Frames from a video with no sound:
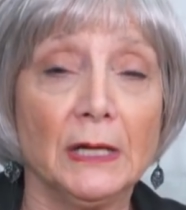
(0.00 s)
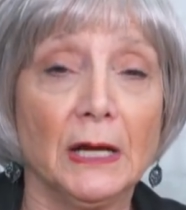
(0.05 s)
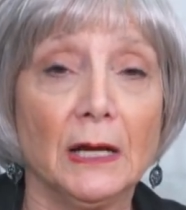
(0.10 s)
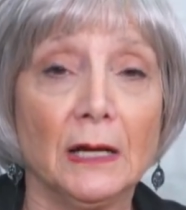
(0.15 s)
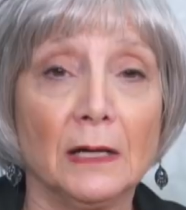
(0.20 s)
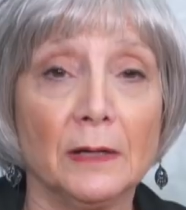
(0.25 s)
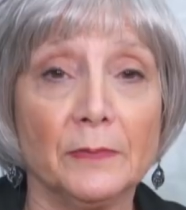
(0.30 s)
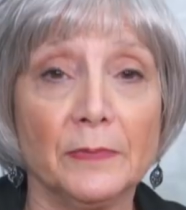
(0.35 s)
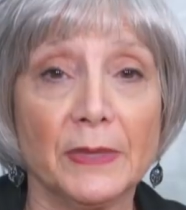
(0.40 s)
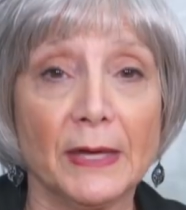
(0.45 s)

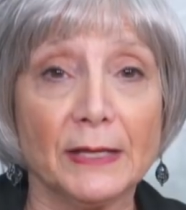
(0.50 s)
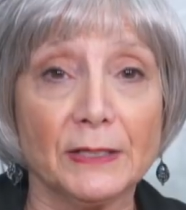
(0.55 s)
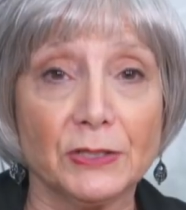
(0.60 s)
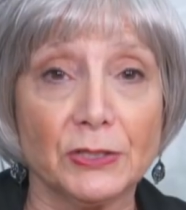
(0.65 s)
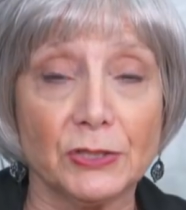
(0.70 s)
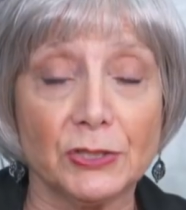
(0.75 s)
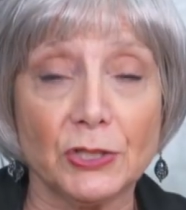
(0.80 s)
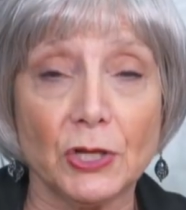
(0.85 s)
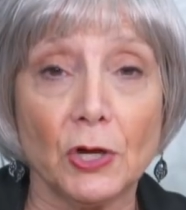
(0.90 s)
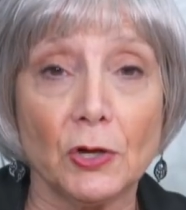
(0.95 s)
Um, that's a
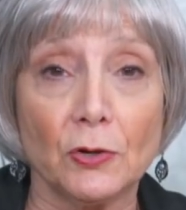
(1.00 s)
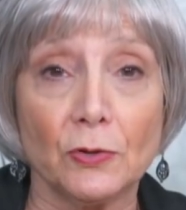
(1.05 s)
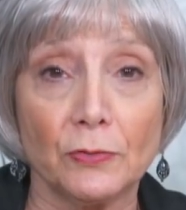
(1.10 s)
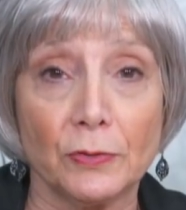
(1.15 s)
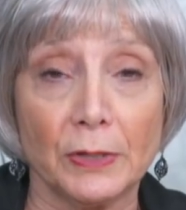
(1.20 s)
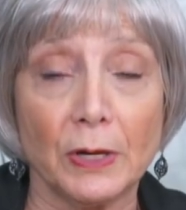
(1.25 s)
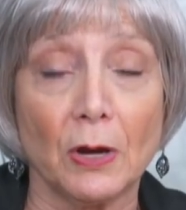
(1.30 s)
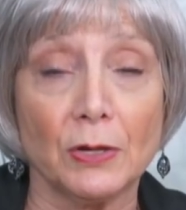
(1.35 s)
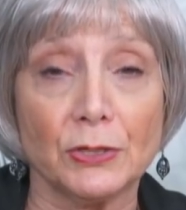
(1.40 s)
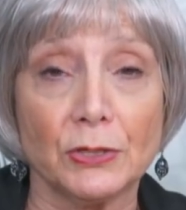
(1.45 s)

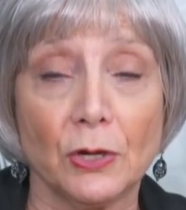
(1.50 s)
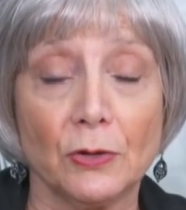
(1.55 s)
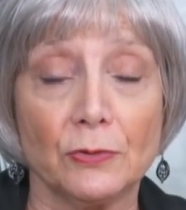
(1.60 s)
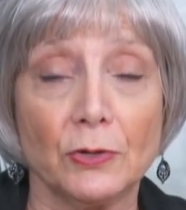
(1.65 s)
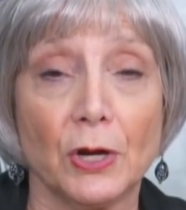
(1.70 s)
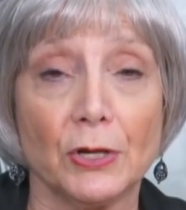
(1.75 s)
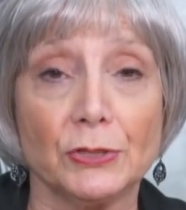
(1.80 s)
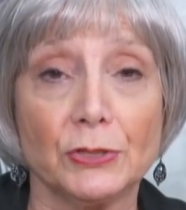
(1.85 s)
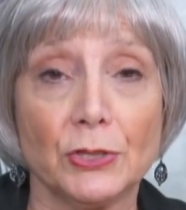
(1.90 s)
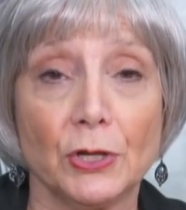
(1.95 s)
tone, tone
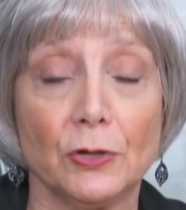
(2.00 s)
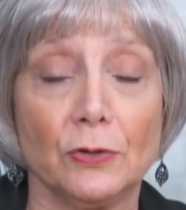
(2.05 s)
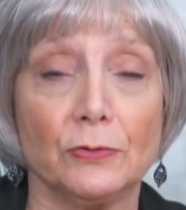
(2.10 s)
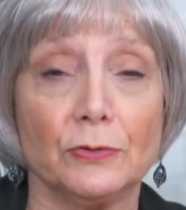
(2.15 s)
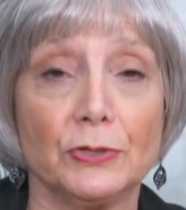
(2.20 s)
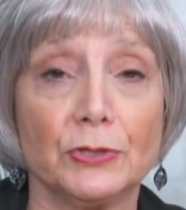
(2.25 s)
on tone.